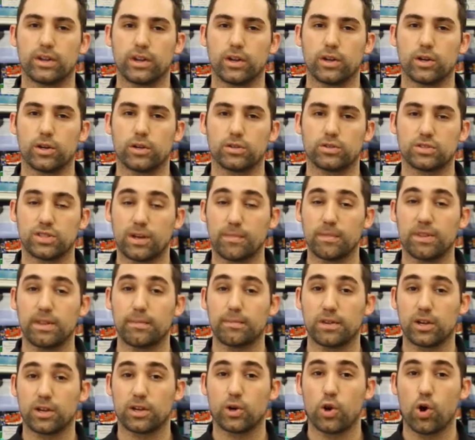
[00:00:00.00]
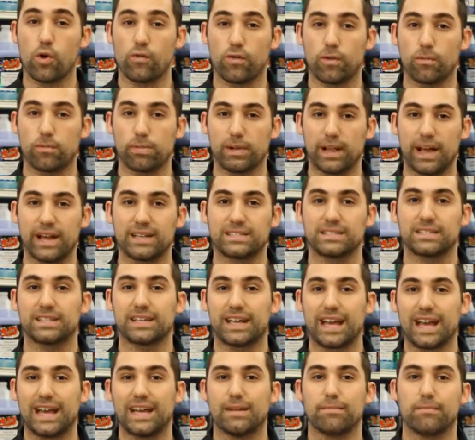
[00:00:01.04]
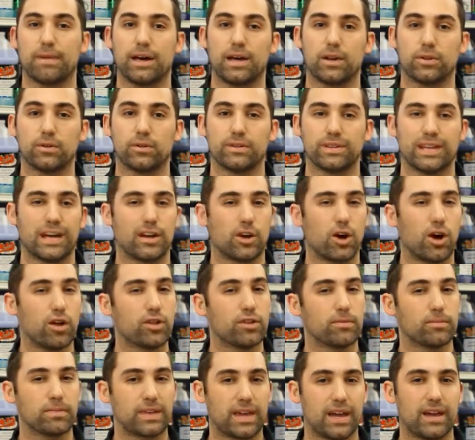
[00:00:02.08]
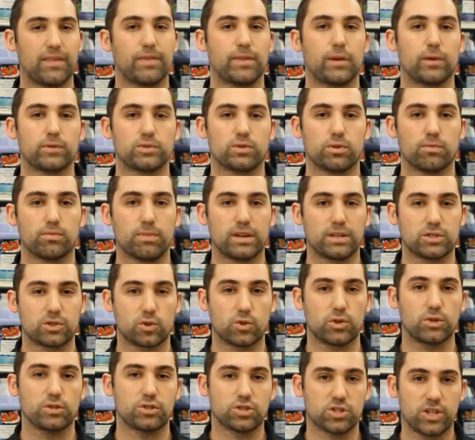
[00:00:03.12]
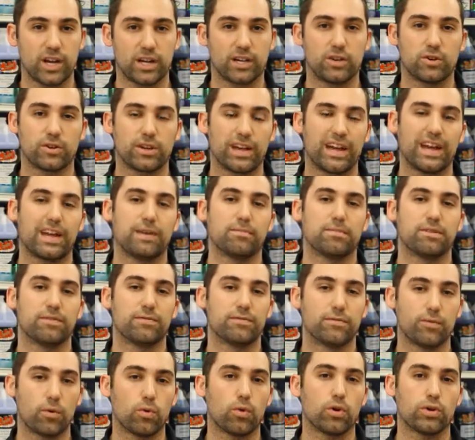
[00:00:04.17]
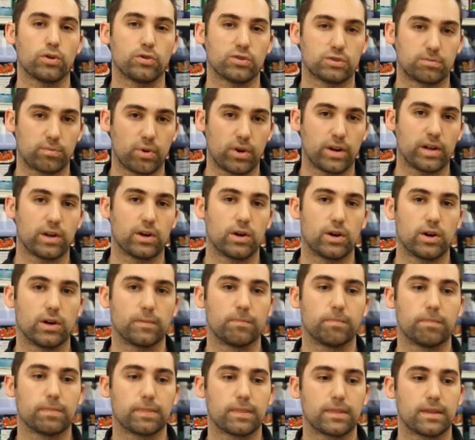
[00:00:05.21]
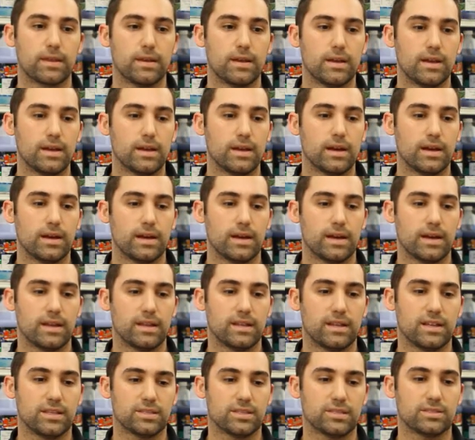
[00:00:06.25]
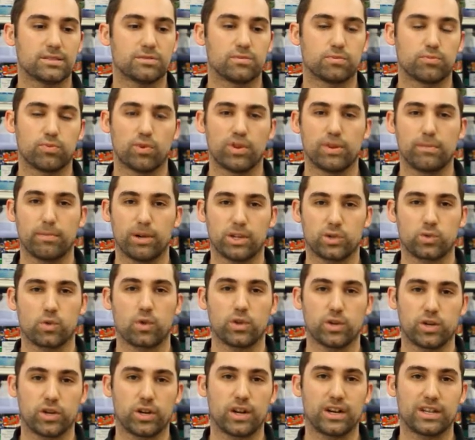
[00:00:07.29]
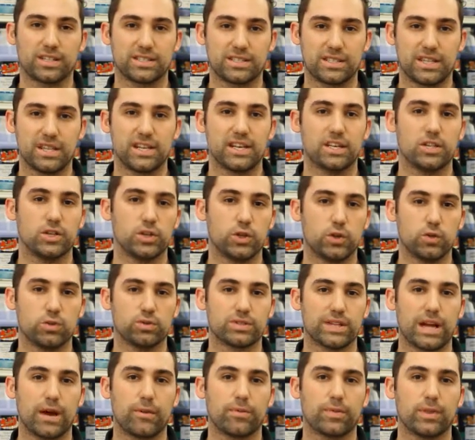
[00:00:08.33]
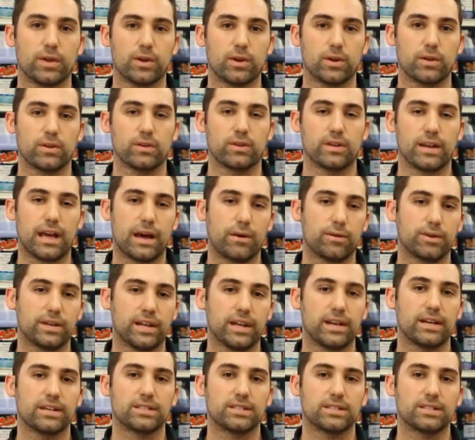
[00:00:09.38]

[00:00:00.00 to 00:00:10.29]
Some of them can go over plastic and metal. Not all of them can though, so make sure you check your can before you spray it on. And this is pretty much what you're going to see and use out there nowadays.